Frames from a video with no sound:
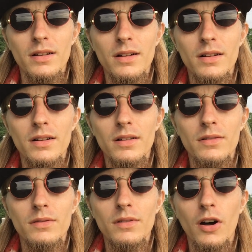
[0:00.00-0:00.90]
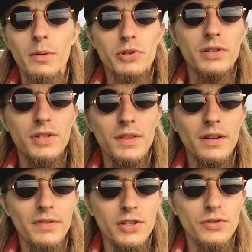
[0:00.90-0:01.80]
uh, options, and
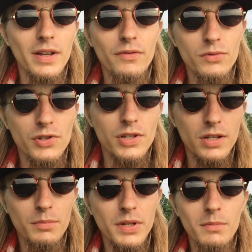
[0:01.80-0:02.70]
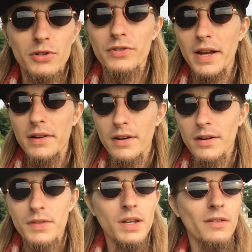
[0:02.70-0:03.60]
then eventually everyone's just going to become a
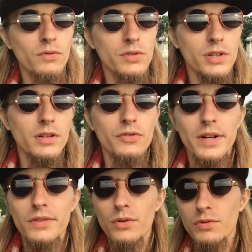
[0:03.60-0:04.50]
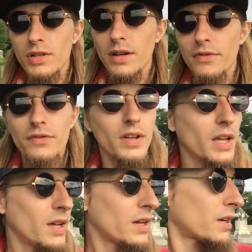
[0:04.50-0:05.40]
creator, and then everyone's going to create their own stuff,
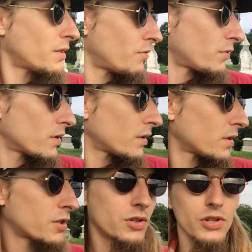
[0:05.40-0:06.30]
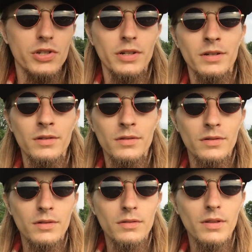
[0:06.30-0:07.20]
and really, it's just going to,
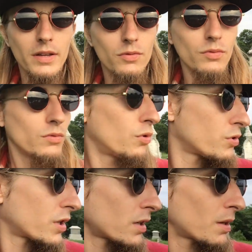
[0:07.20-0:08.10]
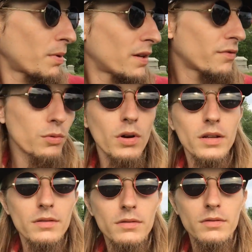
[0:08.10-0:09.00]
like, who's going to get paid for what?